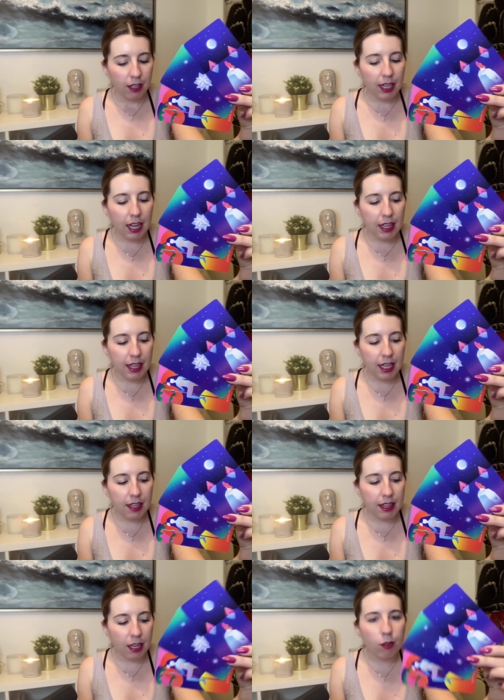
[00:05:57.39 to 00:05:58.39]
Like, I
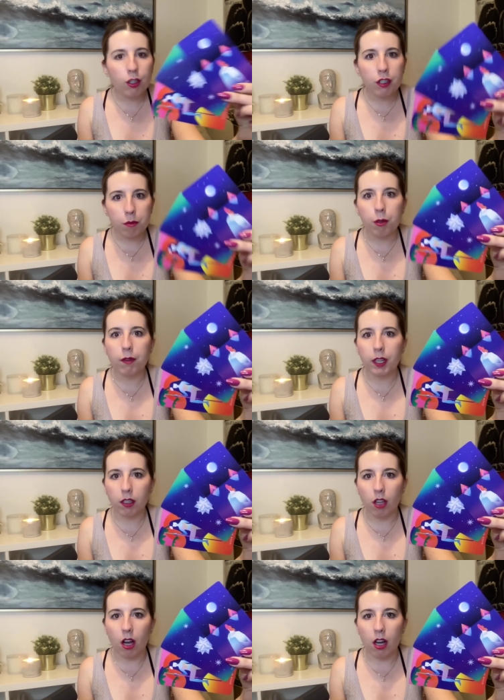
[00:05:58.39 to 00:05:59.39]
think they're just moving
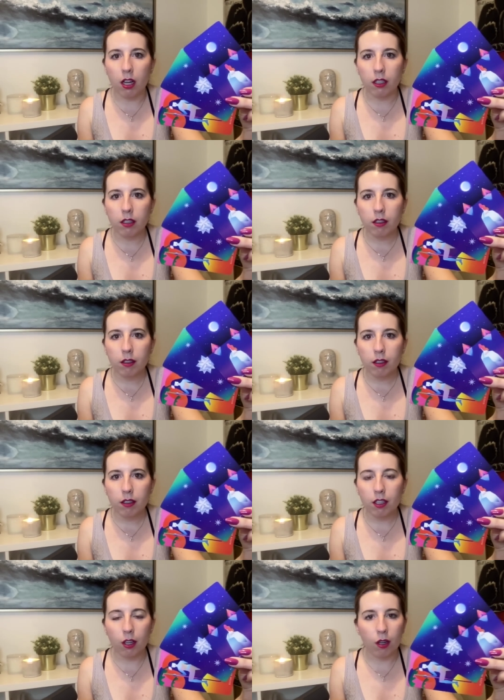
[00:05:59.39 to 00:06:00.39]
along,
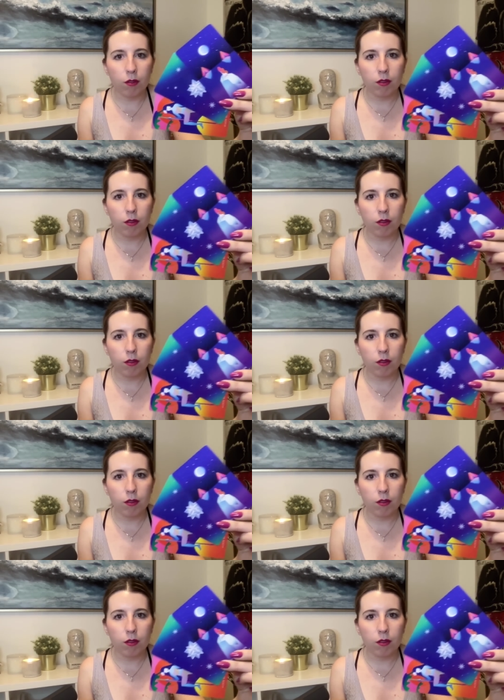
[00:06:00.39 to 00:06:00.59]
you know,